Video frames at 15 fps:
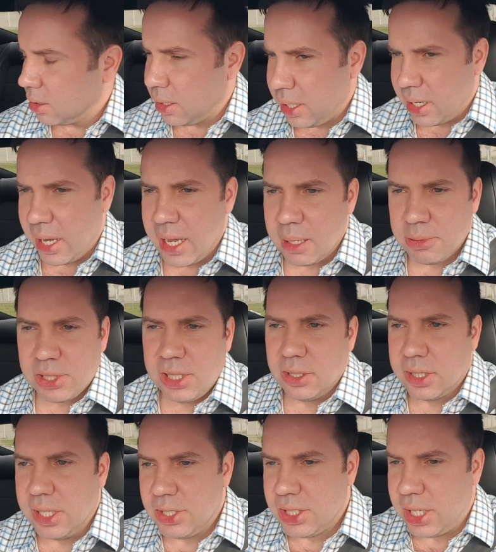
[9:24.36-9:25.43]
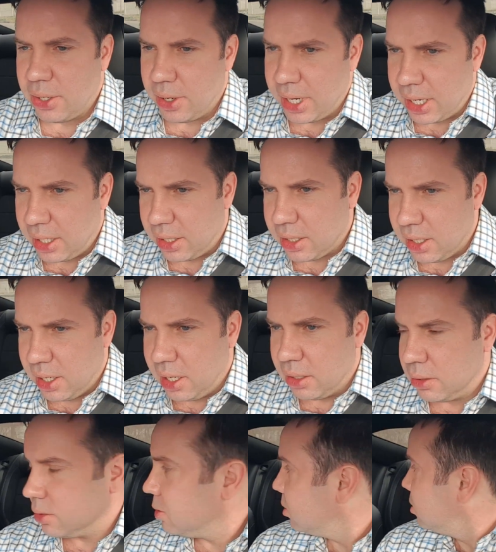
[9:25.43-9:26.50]
And I am still considering,
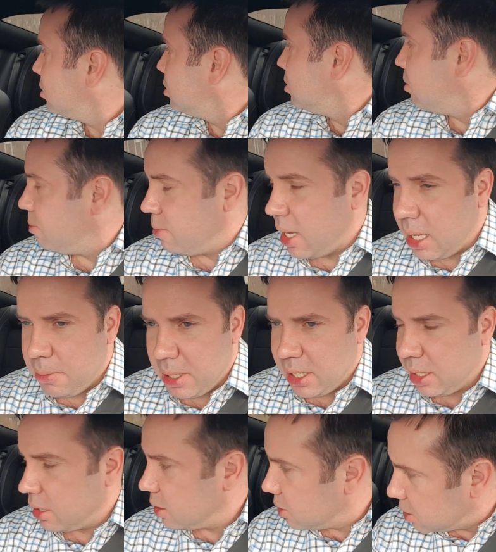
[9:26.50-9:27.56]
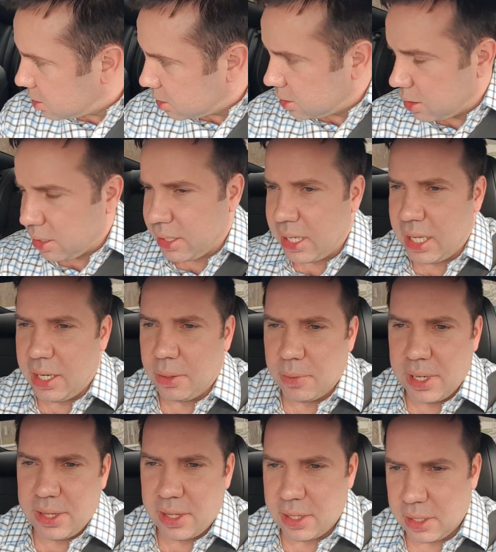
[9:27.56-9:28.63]
maybe getting
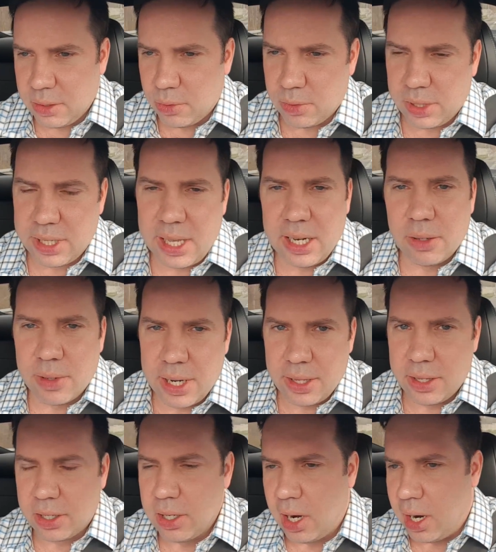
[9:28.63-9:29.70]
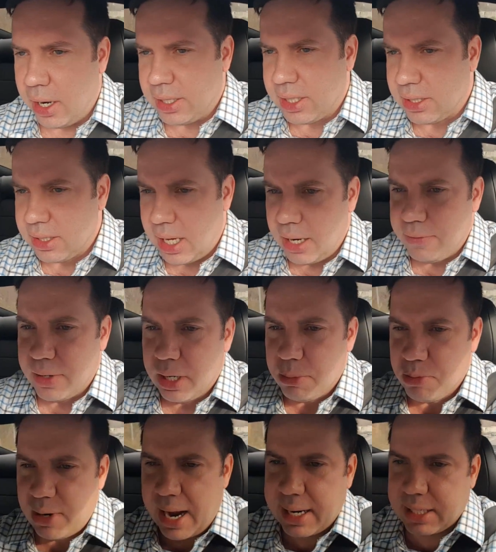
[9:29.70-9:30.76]
rid of the car, as it's not a very
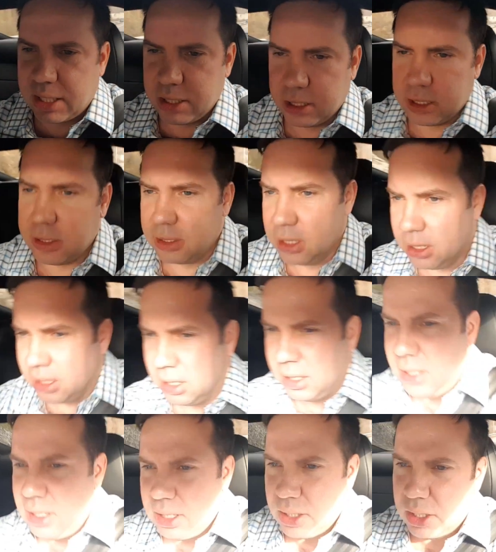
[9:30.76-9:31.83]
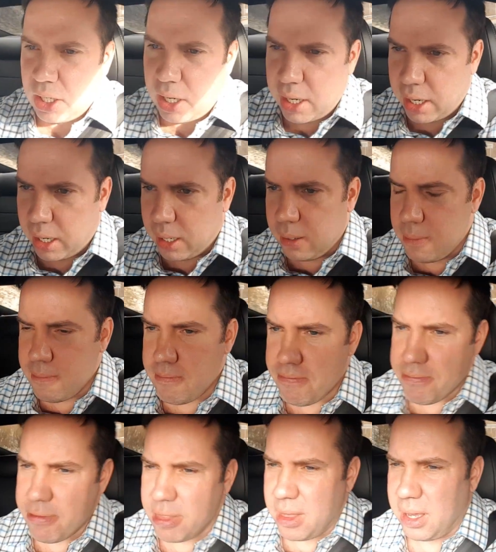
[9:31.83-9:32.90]
practical car,
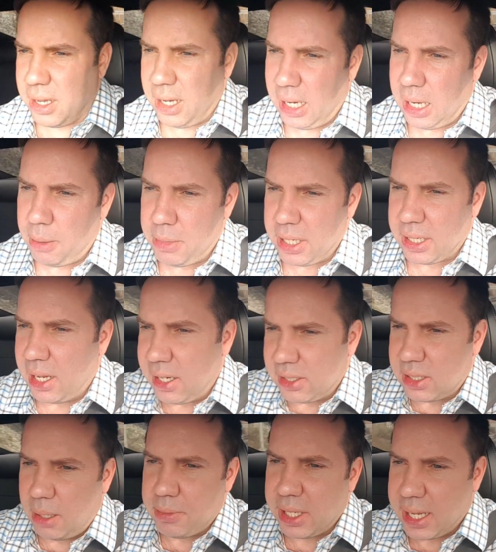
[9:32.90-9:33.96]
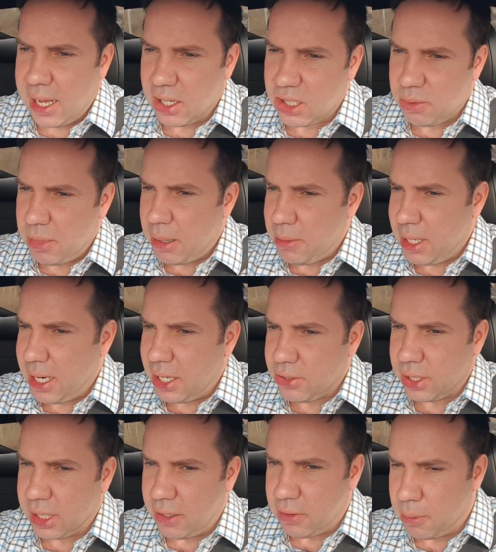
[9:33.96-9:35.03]
and getting something else, maybe an
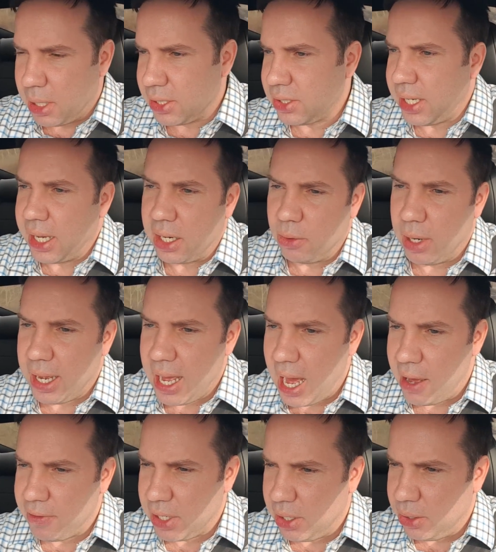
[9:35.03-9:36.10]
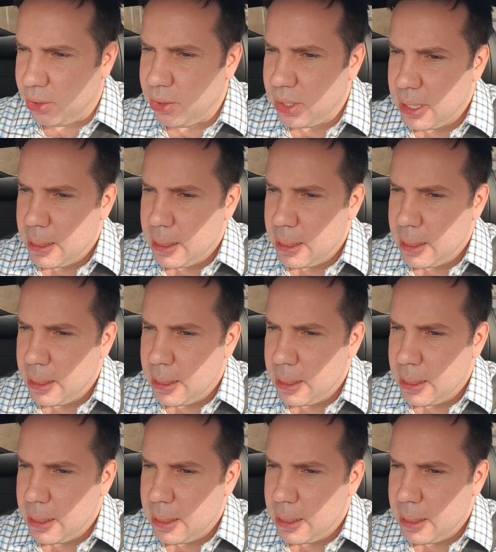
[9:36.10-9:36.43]
entry-level Mustang or what have you.